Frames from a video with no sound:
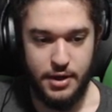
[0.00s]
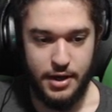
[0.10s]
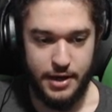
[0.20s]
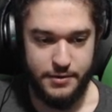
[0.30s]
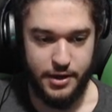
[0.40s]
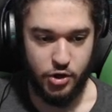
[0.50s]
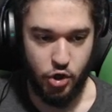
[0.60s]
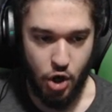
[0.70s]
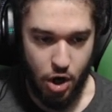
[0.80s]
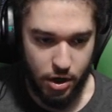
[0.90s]
And then
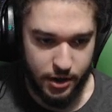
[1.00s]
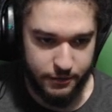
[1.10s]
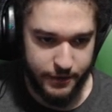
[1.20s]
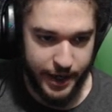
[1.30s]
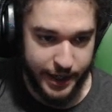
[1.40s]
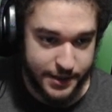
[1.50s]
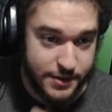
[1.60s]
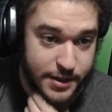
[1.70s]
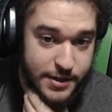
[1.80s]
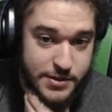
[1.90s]
conk effect
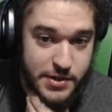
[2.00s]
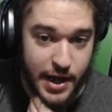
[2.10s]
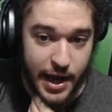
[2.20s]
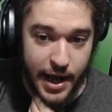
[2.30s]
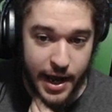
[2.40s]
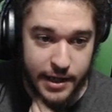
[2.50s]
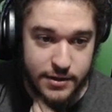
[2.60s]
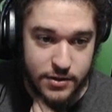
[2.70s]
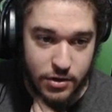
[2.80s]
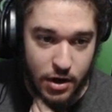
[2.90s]
is
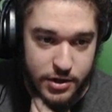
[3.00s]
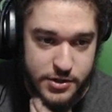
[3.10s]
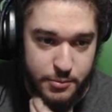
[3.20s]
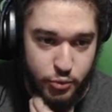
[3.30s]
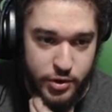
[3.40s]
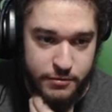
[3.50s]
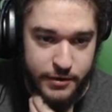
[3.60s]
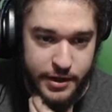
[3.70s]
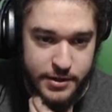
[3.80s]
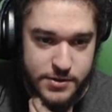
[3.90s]
at, conk is a
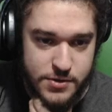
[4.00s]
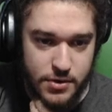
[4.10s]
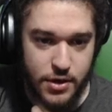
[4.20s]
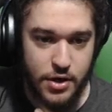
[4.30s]
prefix.